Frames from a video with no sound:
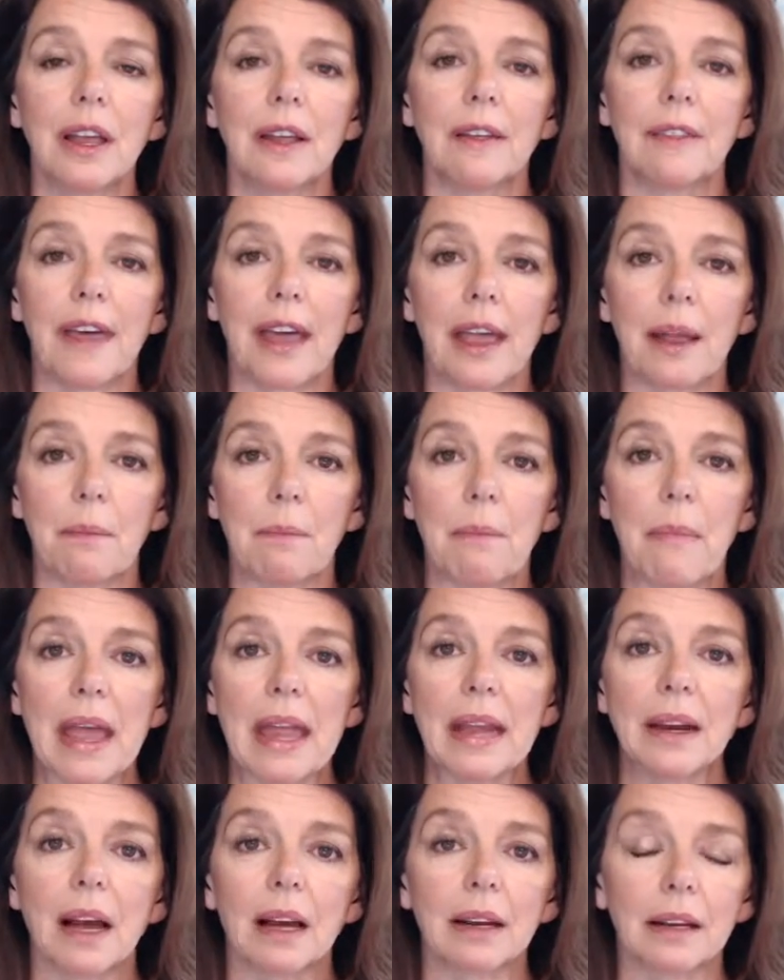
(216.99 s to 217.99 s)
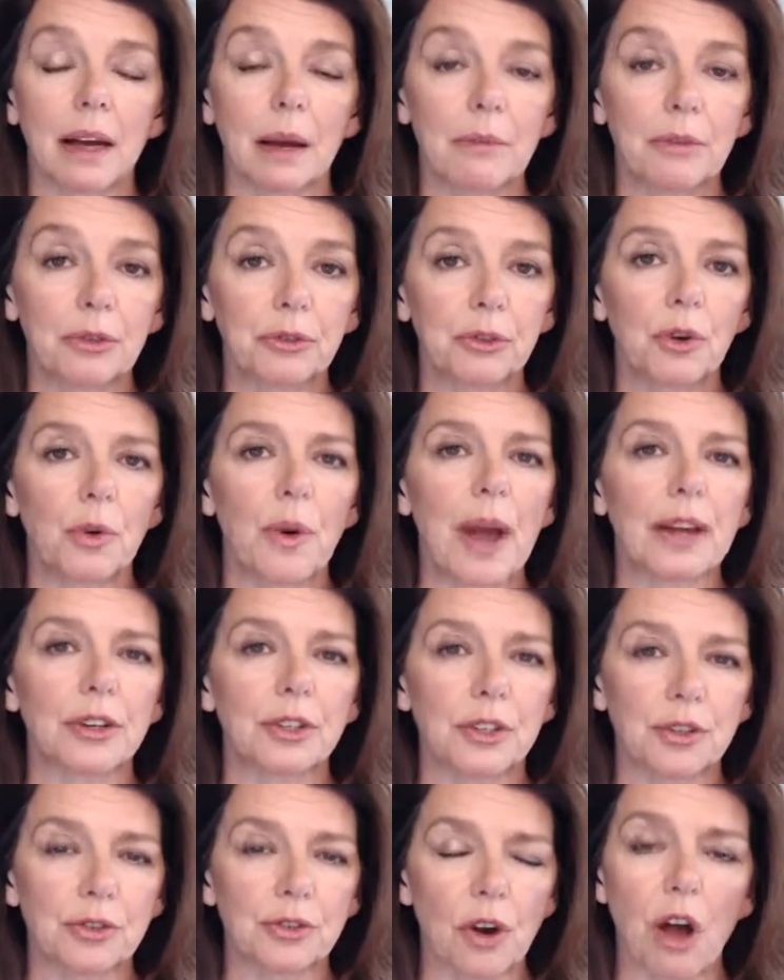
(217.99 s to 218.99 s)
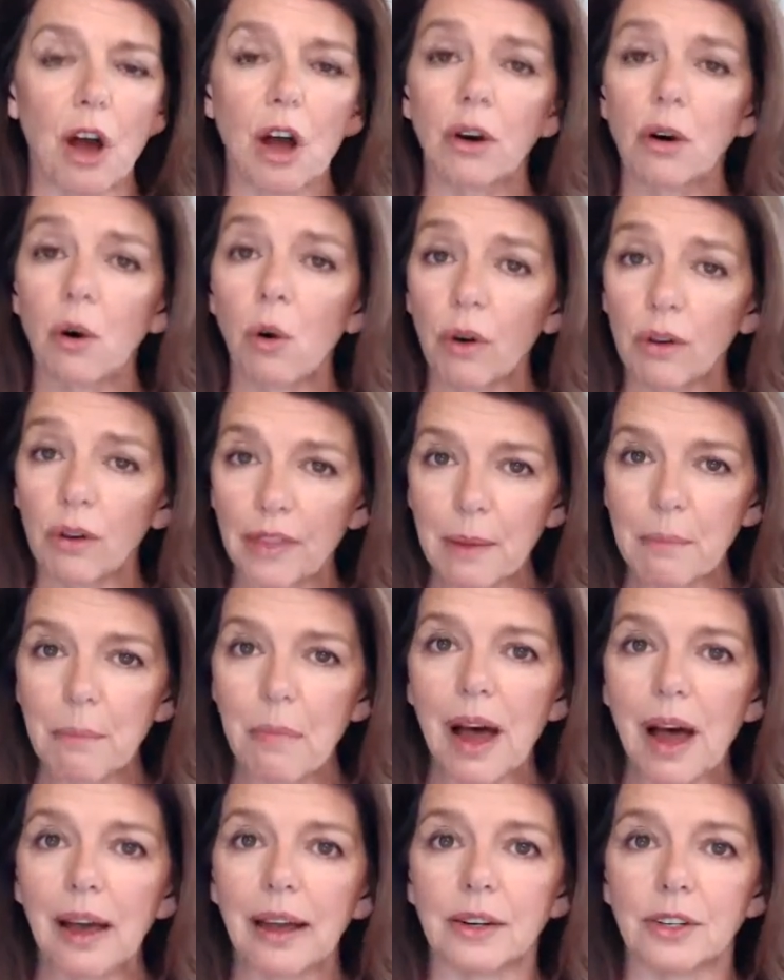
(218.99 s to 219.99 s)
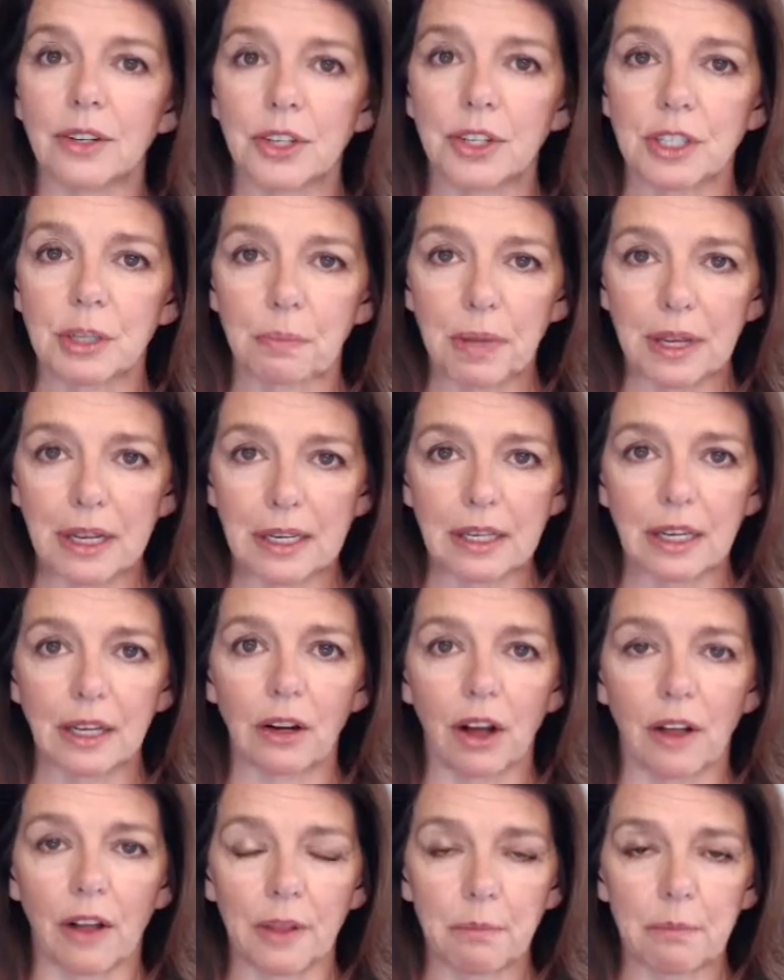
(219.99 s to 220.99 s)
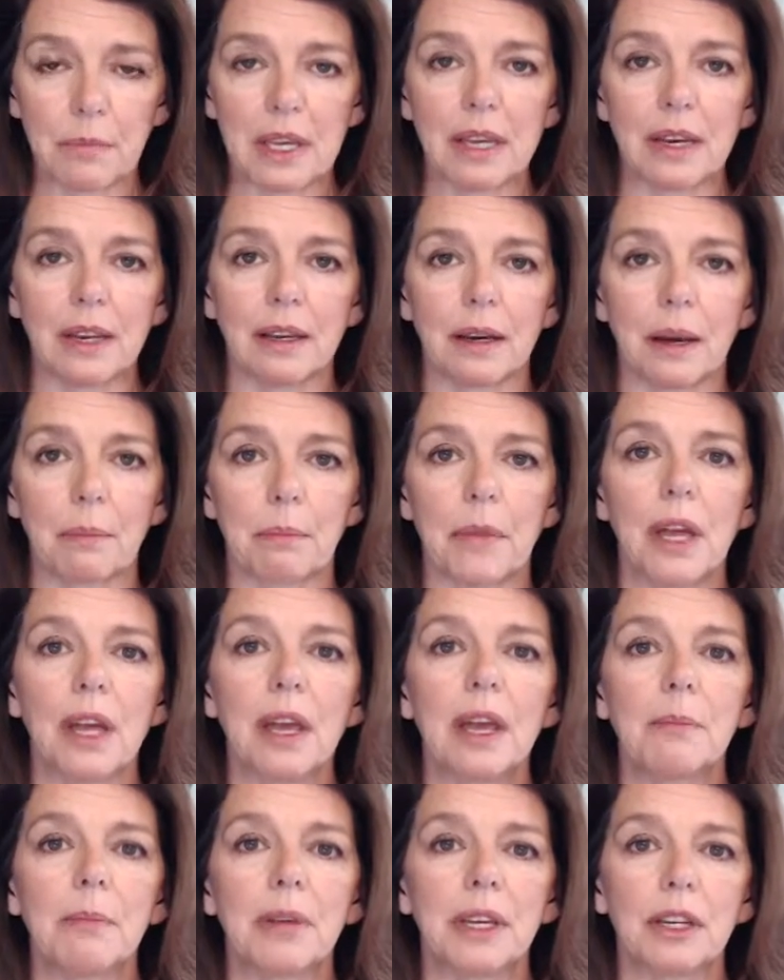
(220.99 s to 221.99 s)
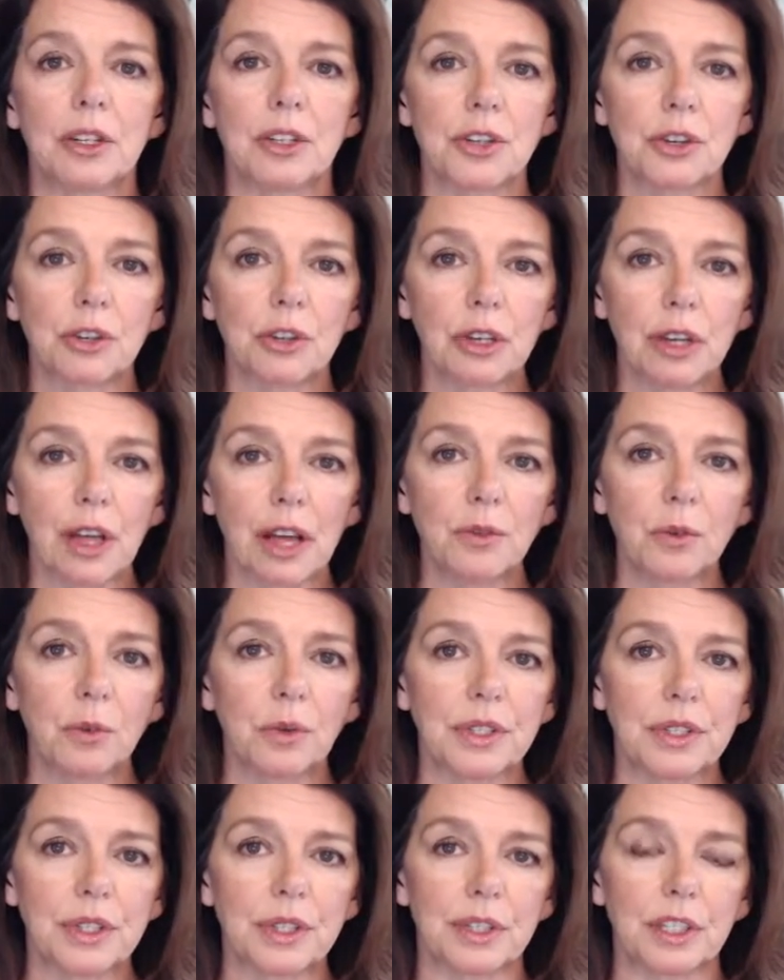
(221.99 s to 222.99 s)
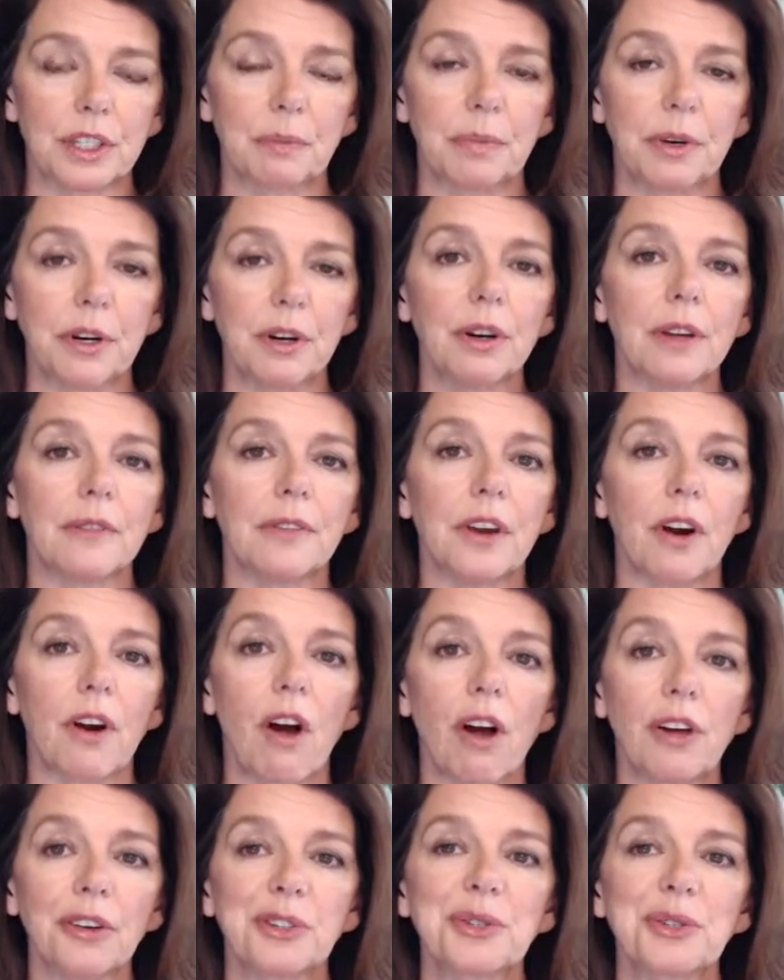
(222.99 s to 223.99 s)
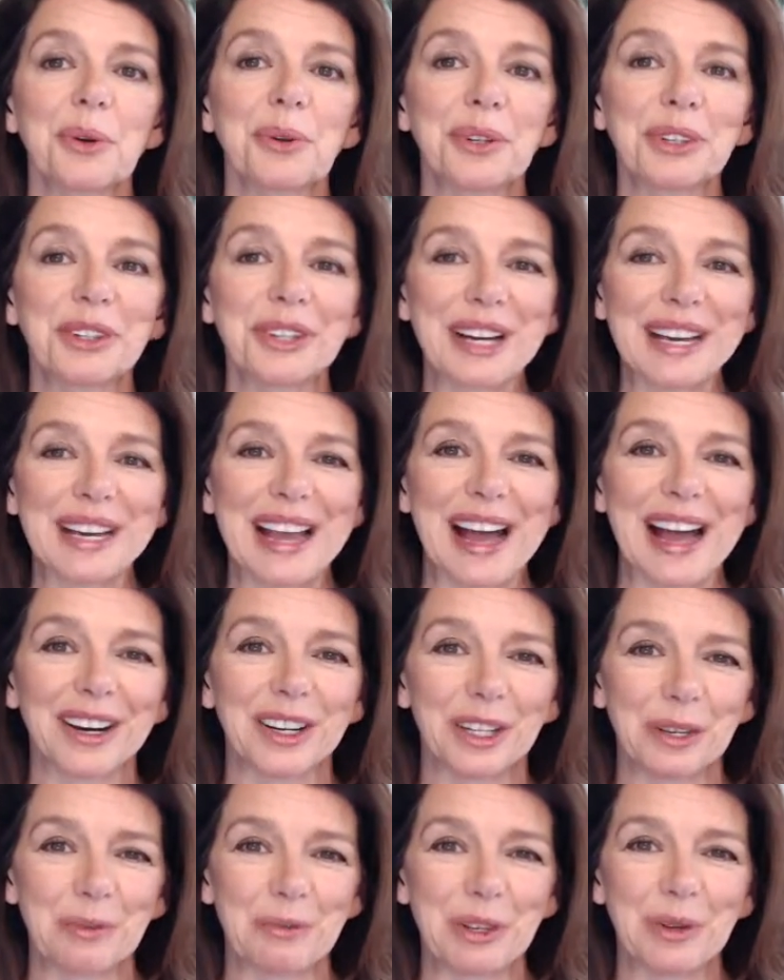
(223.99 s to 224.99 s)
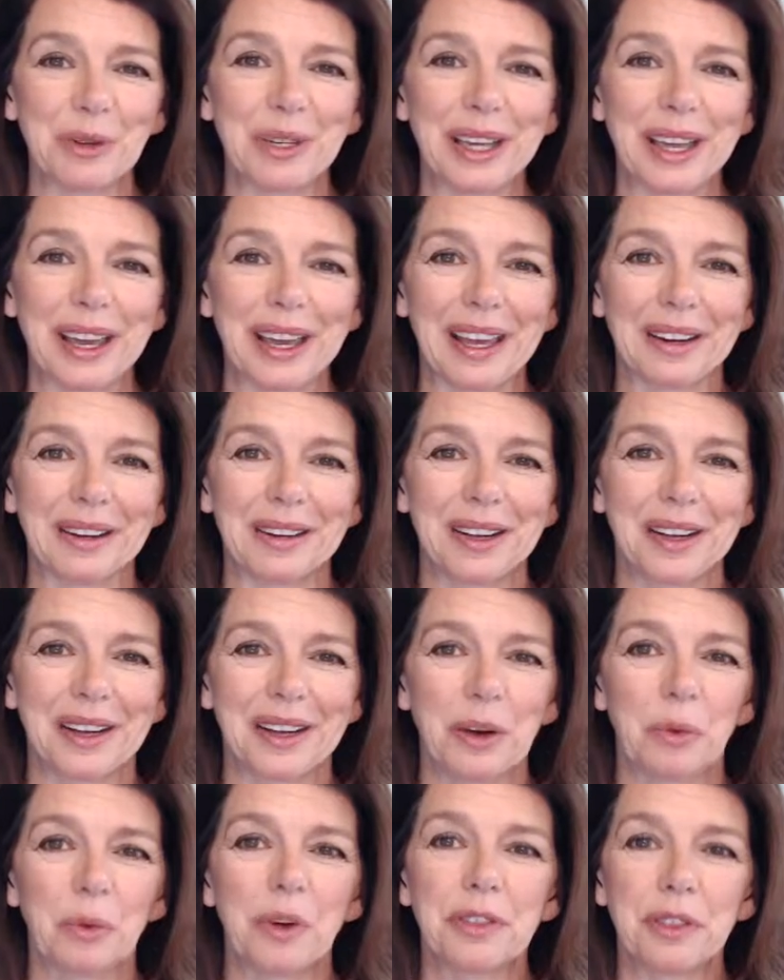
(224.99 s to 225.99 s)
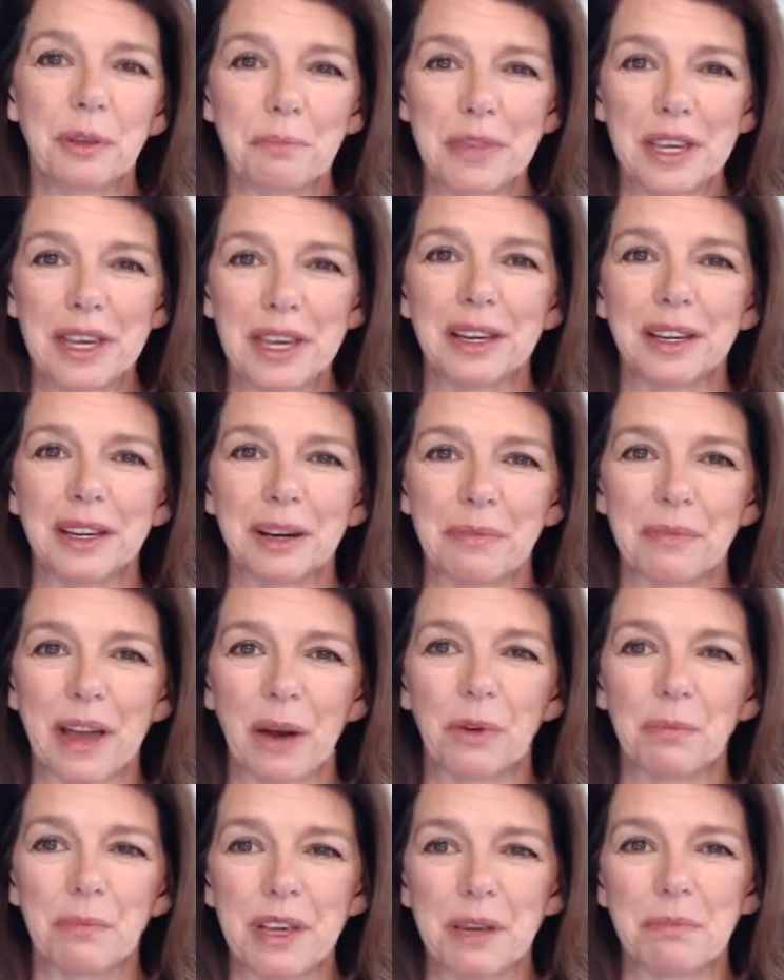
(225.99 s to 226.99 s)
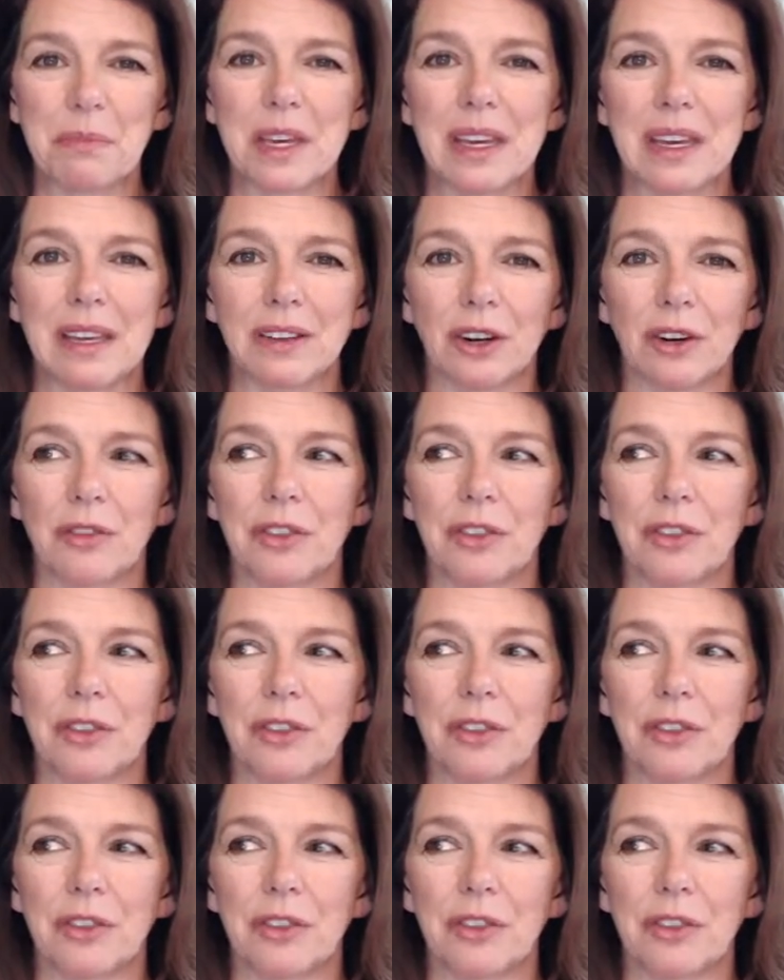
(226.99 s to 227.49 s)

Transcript: they may not come through as strong, or they might, just depending on the medium, because your loved ones in spirit, they're also learning how to communicate with the medium. That would be me.